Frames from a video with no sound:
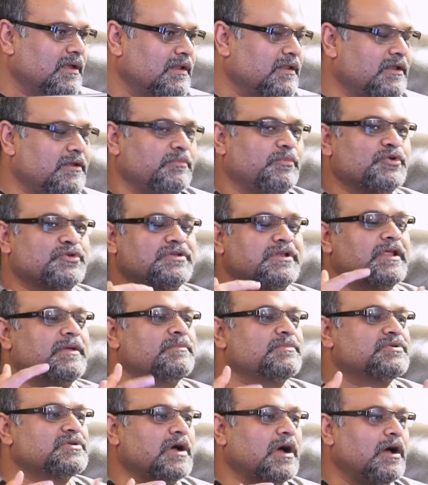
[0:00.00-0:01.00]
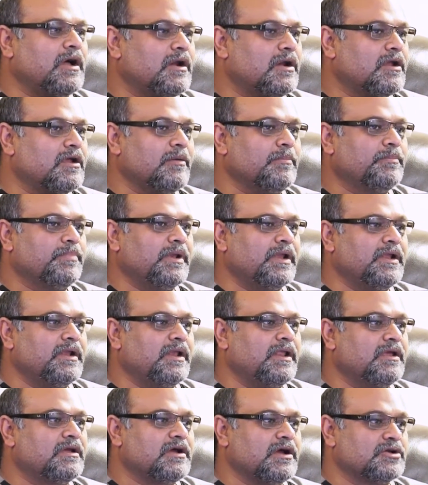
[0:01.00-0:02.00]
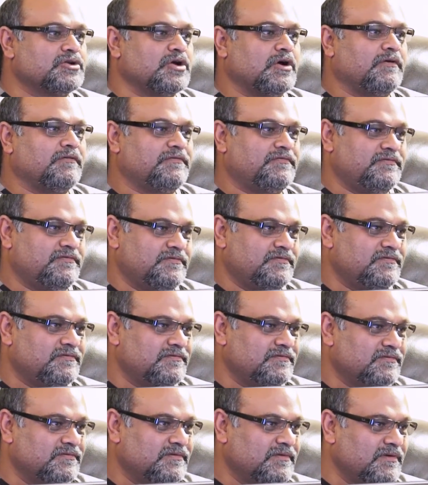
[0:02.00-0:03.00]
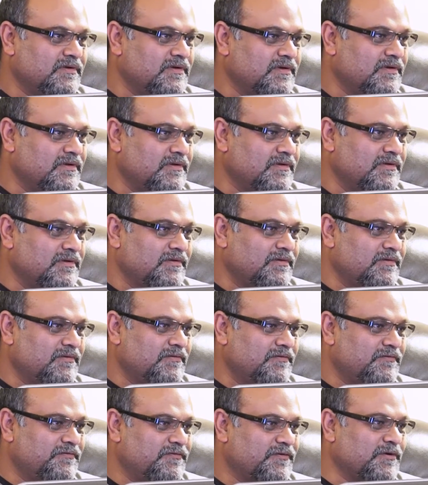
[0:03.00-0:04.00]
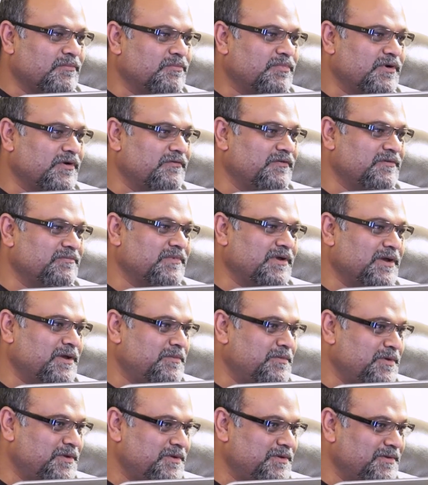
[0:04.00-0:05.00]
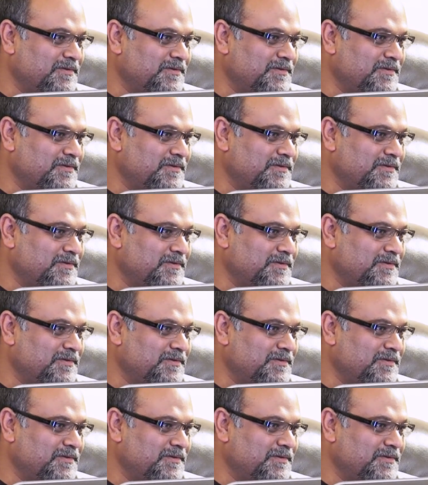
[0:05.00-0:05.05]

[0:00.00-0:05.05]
that Muslims are completely cut off from Prophet Muhammad.